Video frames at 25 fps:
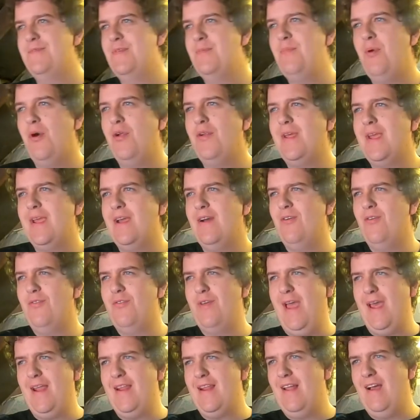bonnet or
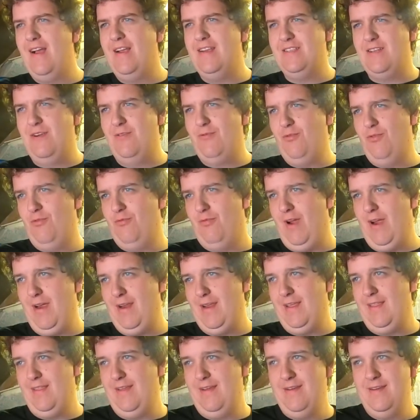the headlights don't look right
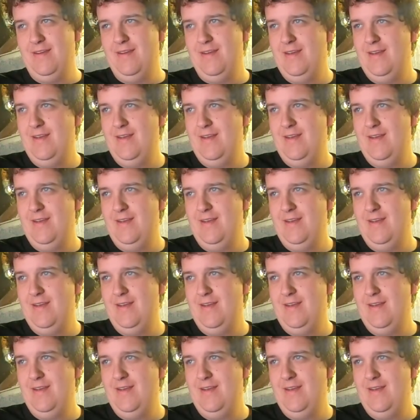either.